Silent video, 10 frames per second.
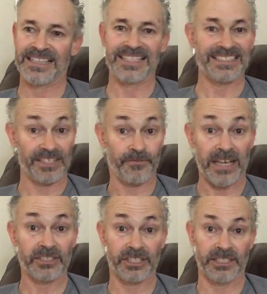the
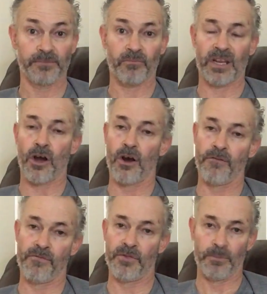defunding
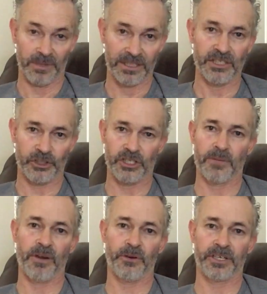of the police in
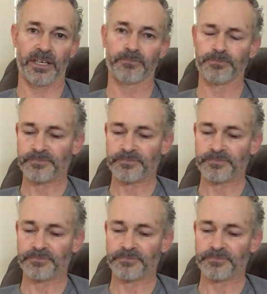America.